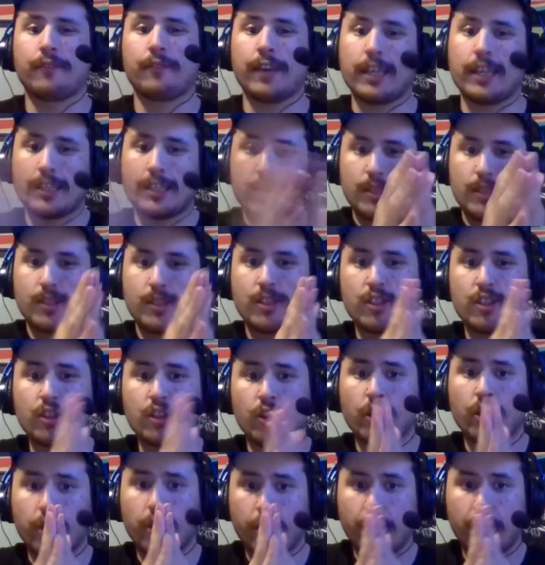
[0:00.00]
It's
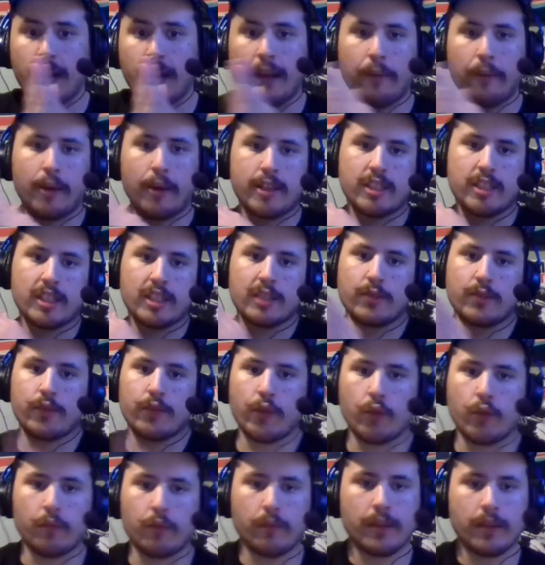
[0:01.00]
so good. I watched this
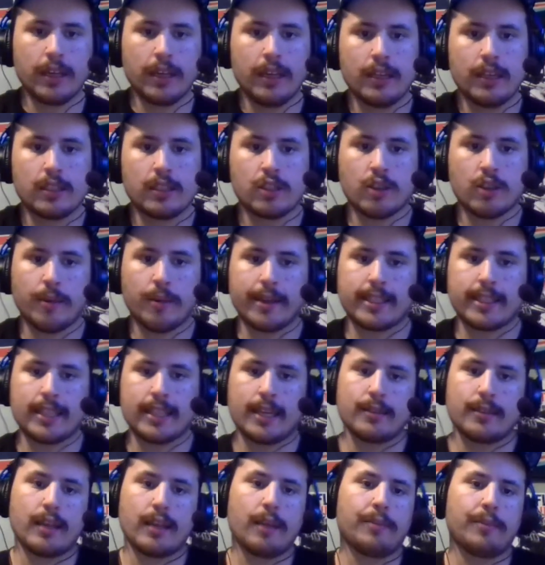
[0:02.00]
film so many
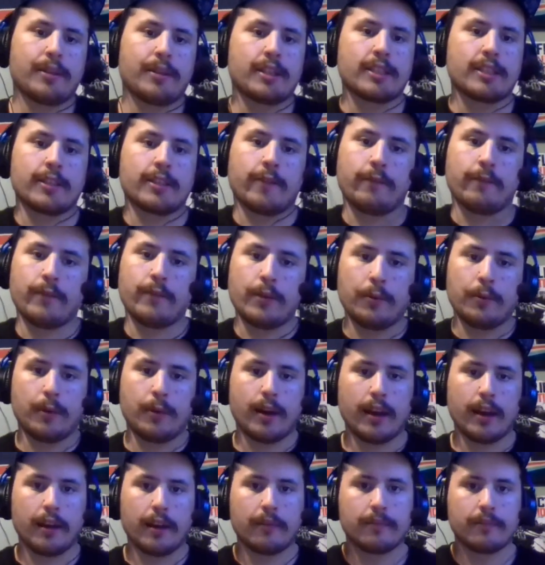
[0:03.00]
times. I put this on V
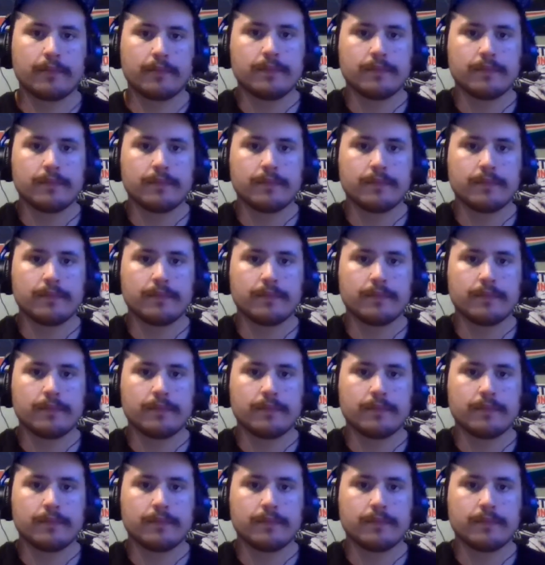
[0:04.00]
Wine.